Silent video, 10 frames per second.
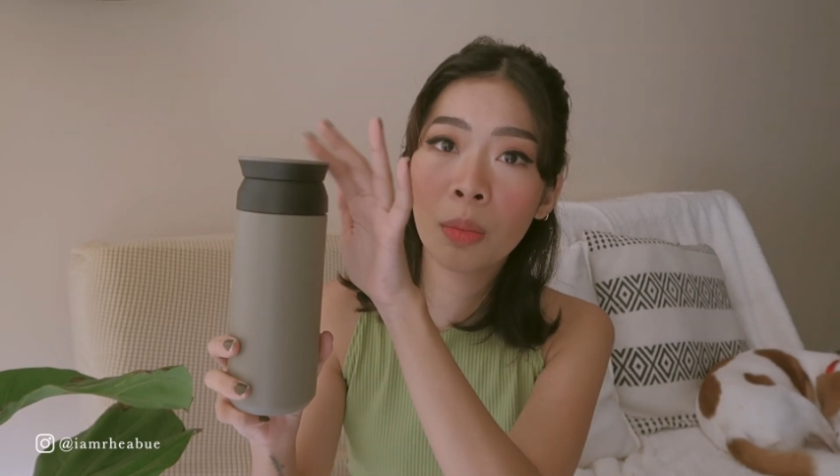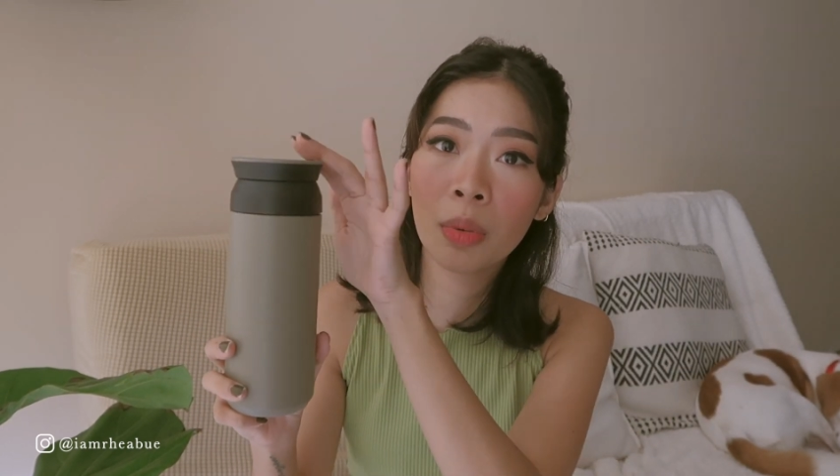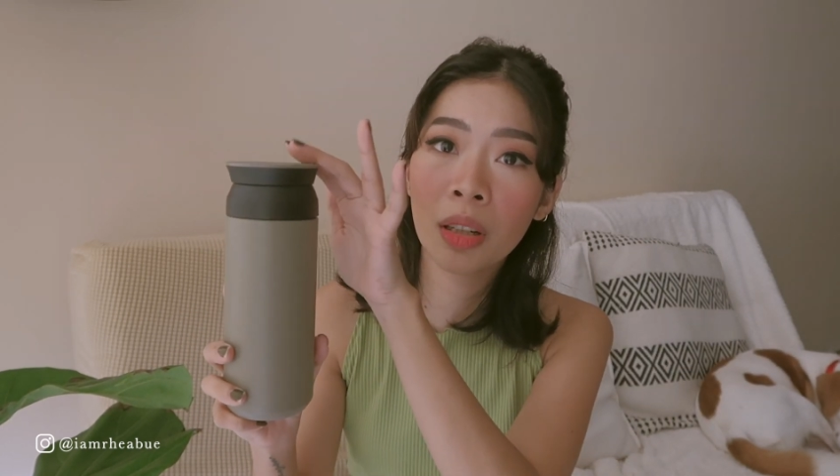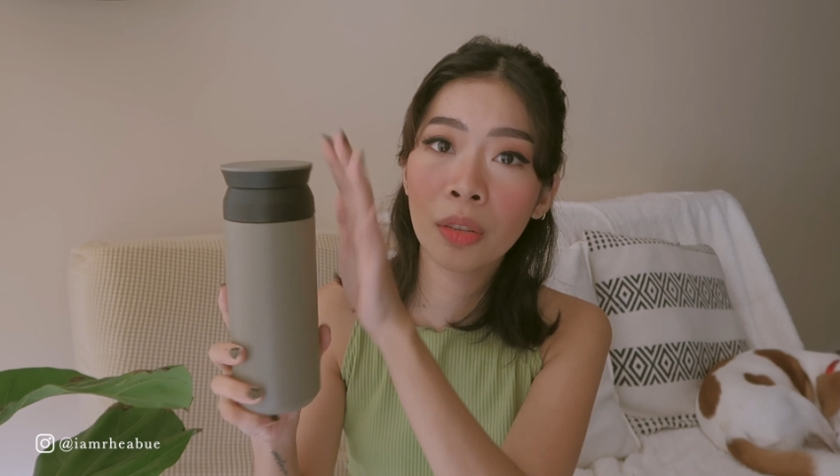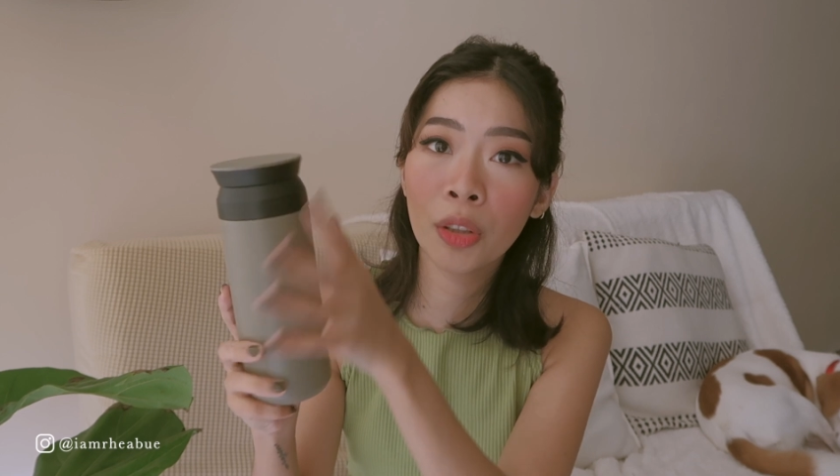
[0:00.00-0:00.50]

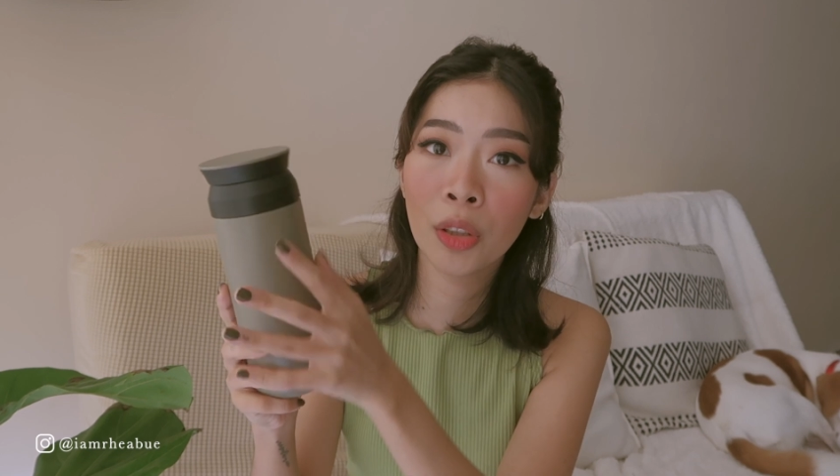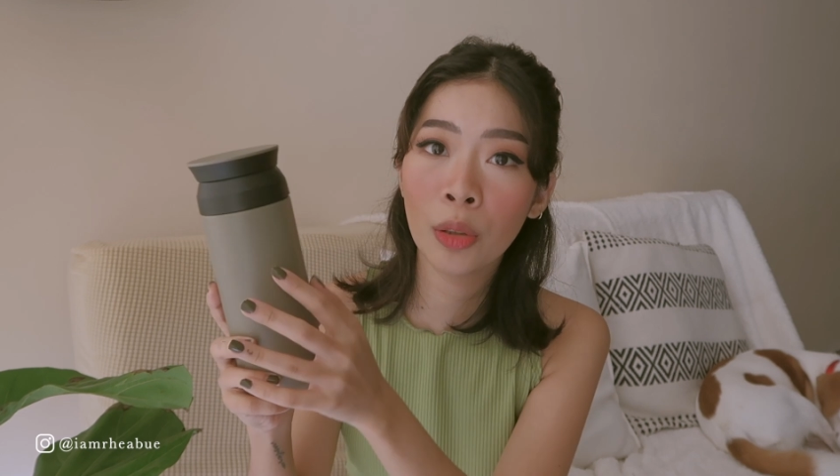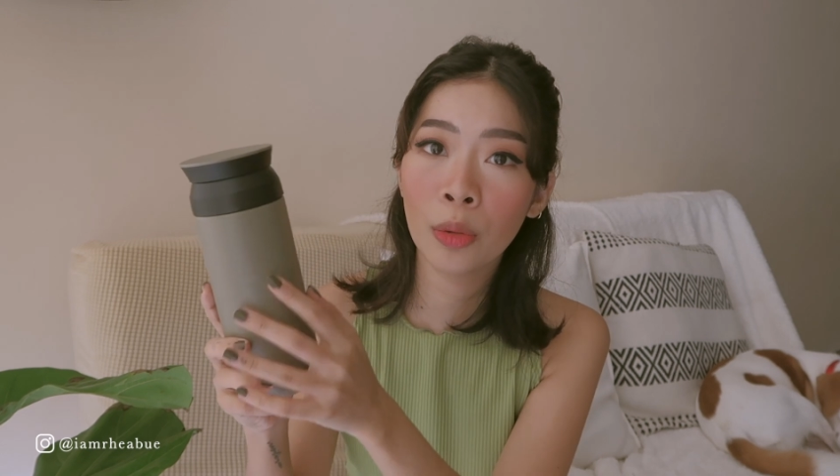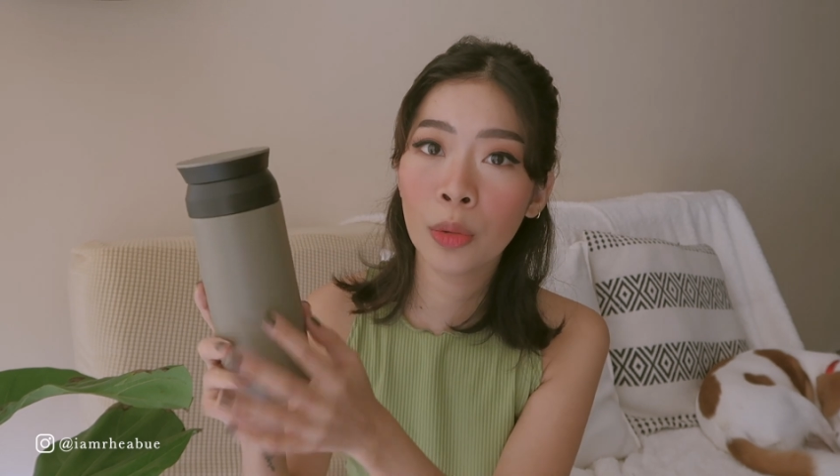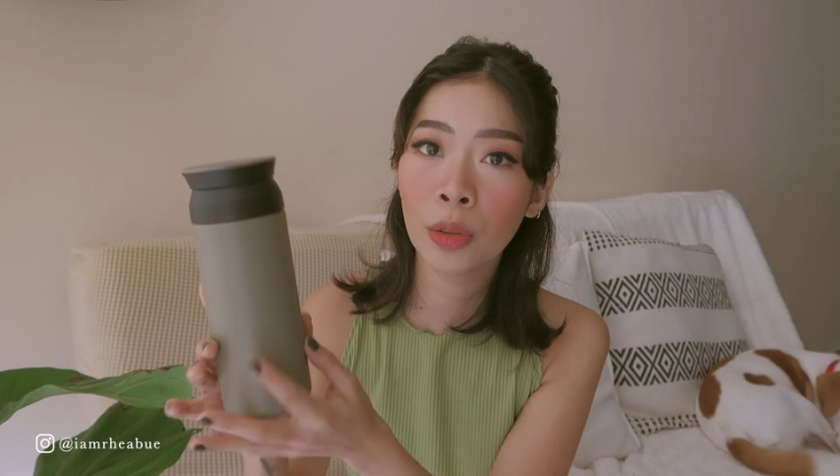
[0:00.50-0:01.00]
Sobrang
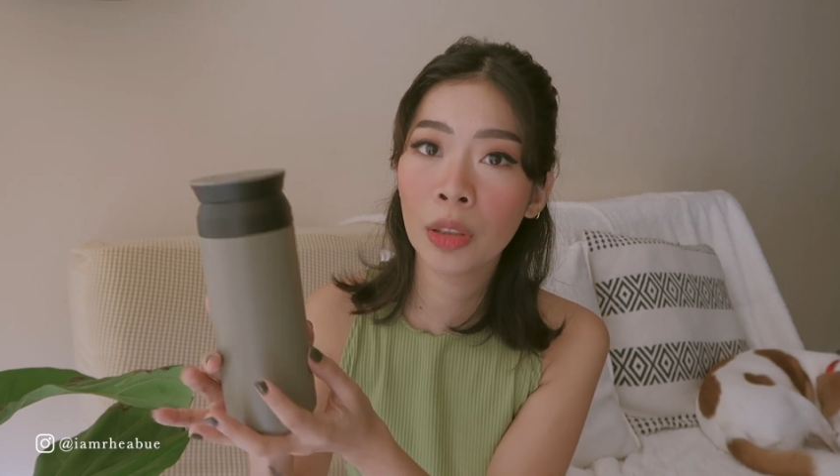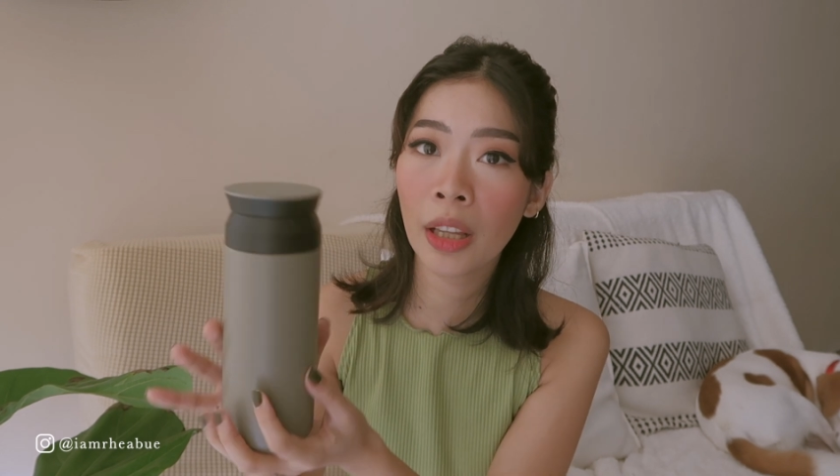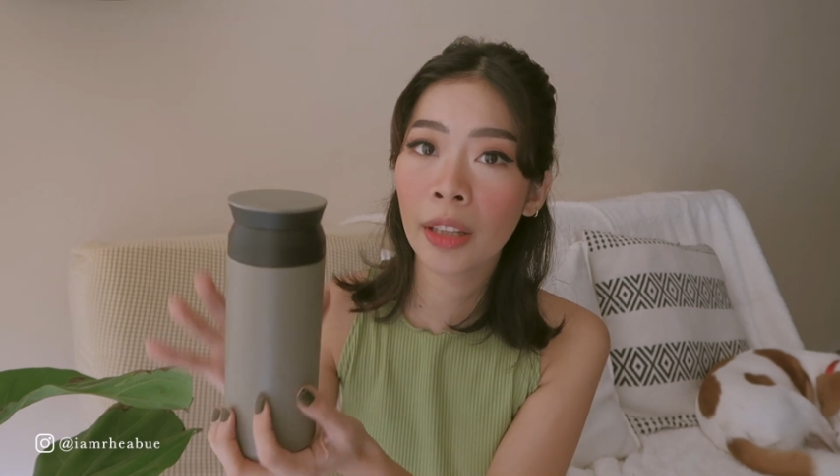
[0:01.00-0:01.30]
cute.